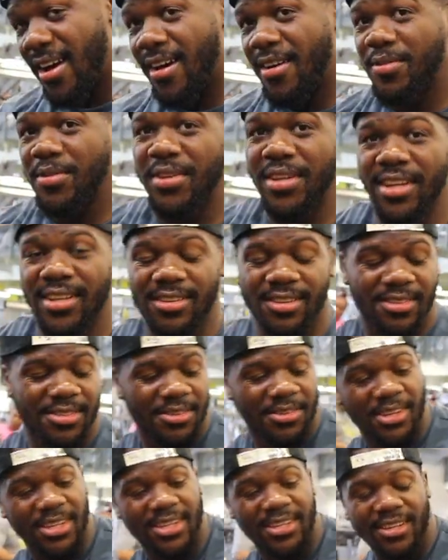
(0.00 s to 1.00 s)
5, we did the
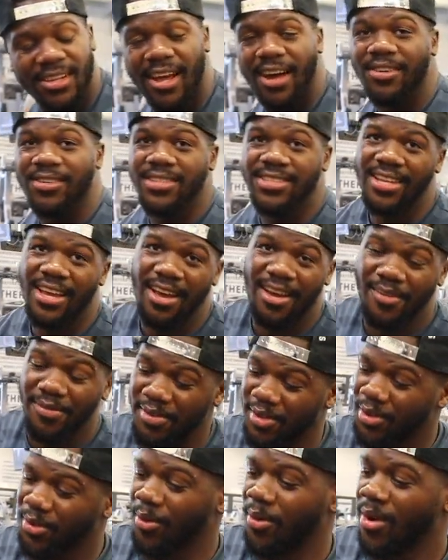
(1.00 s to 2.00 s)
3, now it's time
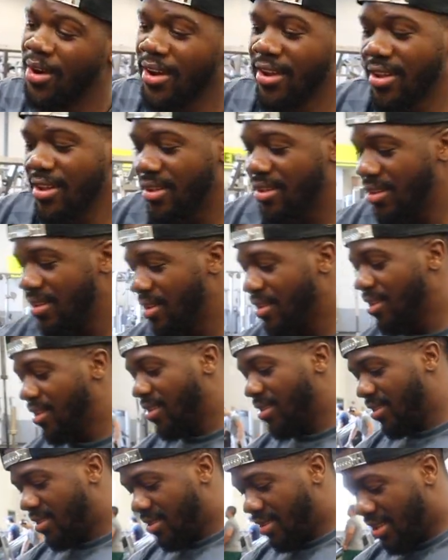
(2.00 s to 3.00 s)
for the 1.
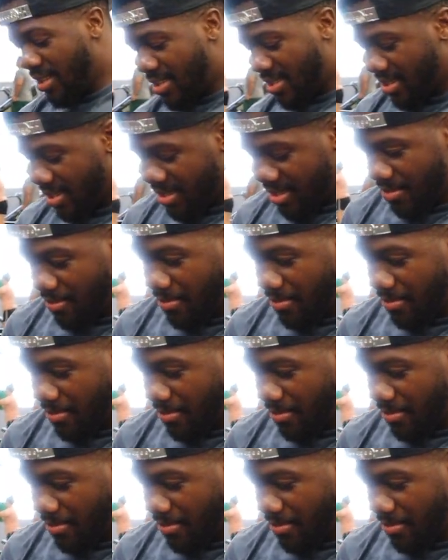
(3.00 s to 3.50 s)
This is the